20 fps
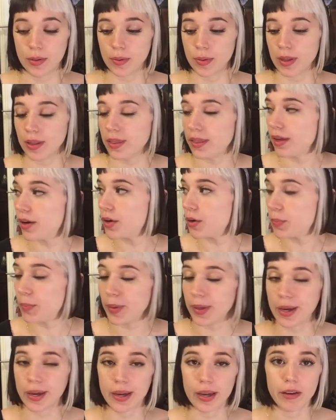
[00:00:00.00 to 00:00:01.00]
with the
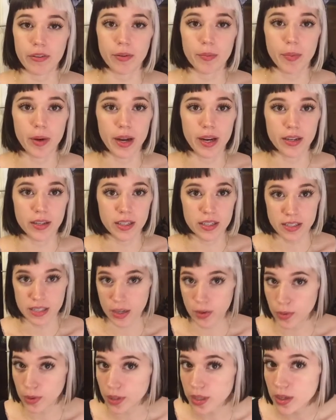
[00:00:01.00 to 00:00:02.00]
OP I have in mind because
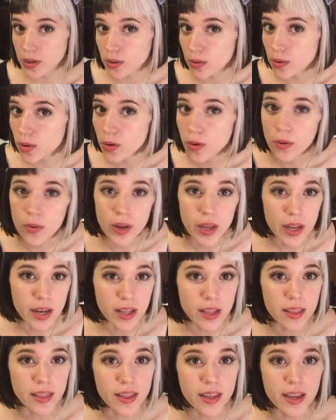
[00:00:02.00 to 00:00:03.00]
I really don't own
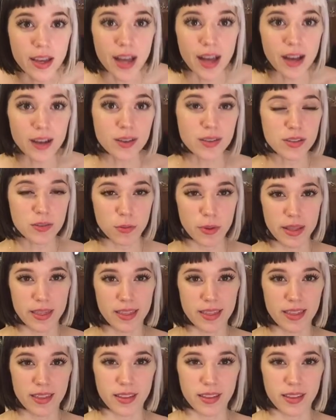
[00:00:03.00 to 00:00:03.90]
anything else with